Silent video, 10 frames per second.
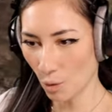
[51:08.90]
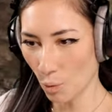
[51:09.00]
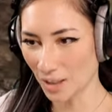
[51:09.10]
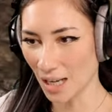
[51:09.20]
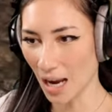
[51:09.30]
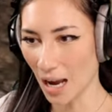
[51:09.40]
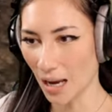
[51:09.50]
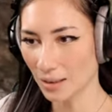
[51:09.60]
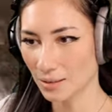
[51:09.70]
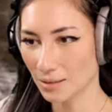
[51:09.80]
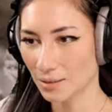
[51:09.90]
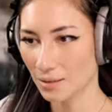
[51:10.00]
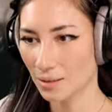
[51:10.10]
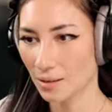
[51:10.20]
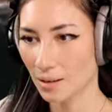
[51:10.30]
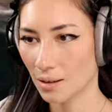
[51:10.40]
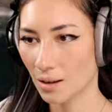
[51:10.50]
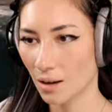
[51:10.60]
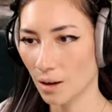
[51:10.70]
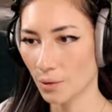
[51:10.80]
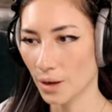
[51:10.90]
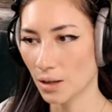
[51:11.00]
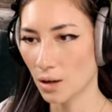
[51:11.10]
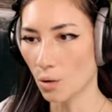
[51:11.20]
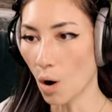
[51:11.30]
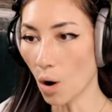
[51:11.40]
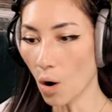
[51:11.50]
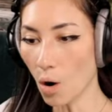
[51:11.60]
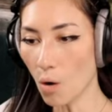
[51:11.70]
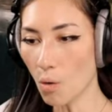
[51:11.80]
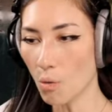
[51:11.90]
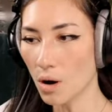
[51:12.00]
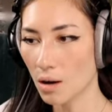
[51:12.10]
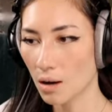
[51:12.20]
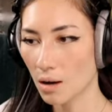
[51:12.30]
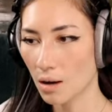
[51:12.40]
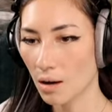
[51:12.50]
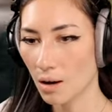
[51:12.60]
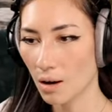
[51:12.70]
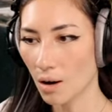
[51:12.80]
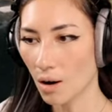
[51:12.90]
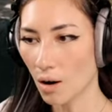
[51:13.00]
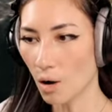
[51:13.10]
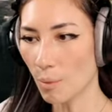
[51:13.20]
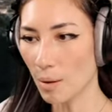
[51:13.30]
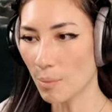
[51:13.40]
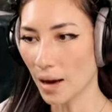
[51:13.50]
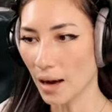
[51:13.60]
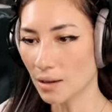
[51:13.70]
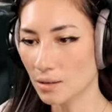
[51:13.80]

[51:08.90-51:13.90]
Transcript: Watcha! Oh, wait, no. Oh! Oh, my bad.